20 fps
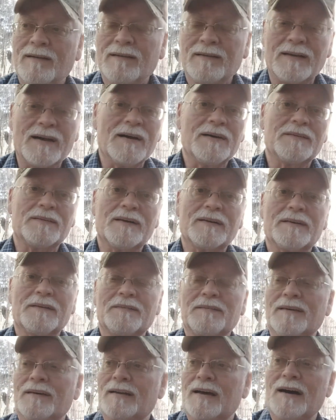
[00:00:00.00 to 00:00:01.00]
Guys, like I
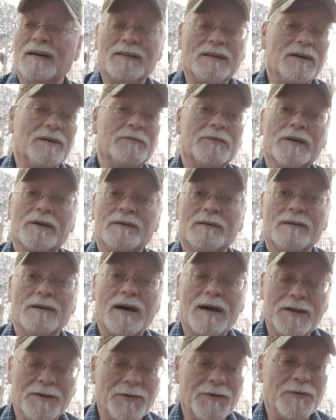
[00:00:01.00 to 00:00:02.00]
said, I love you.
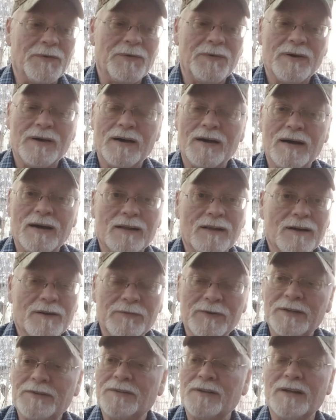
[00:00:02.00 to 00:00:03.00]
I do. I
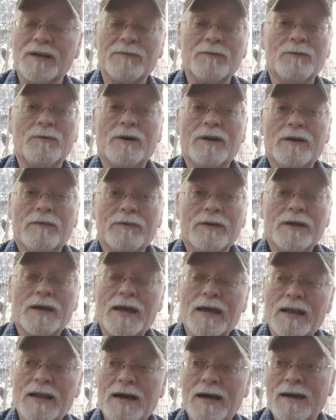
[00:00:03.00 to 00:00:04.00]
love each and every one of you,
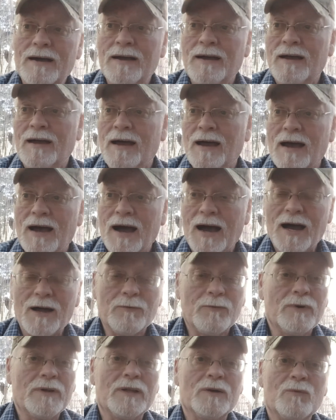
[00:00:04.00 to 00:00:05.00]
and I
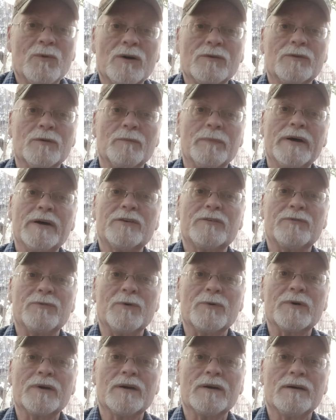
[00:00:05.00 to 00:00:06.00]
really want the best
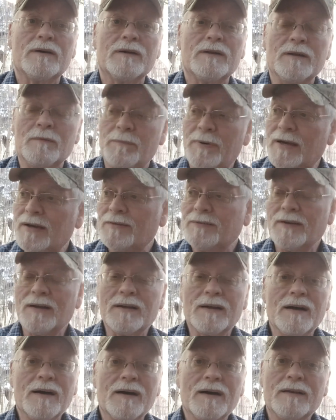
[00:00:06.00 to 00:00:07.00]
for you. The best I
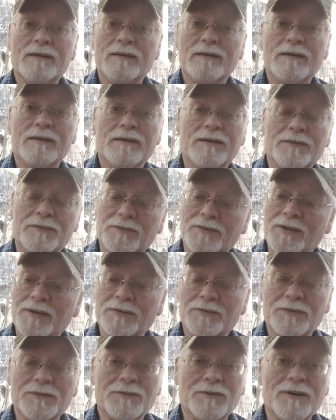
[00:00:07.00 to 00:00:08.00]
got is
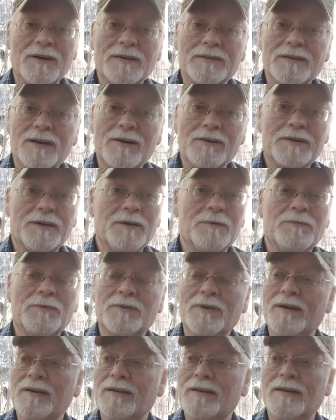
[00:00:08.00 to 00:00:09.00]
Jesus Christ. I'll keep
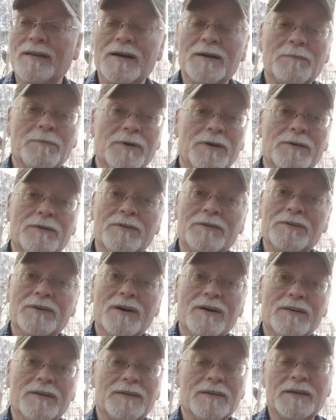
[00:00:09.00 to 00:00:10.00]
saying it like Peter and
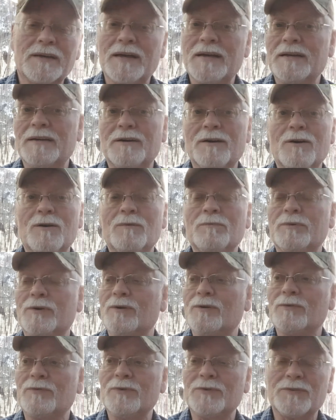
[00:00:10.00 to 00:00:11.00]
John at the gate called
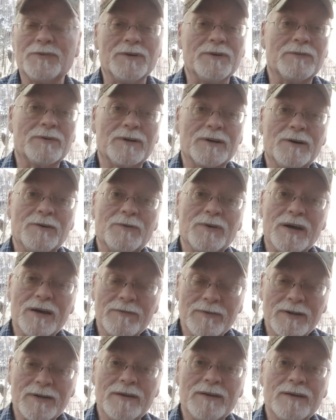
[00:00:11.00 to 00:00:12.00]
beautiful. Silver and gold
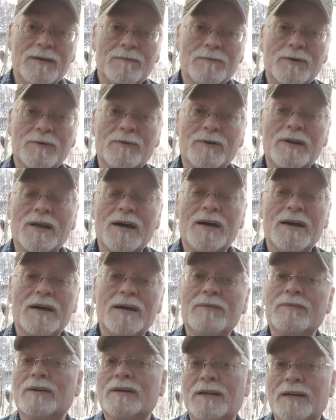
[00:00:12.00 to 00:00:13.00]
have I none, but what I
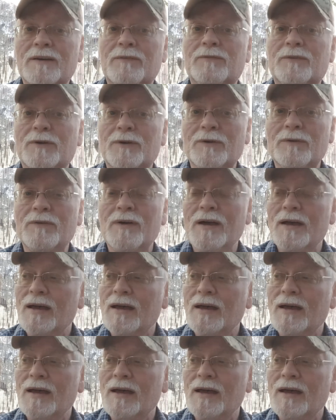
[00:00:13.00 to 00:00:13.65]
have I give to you.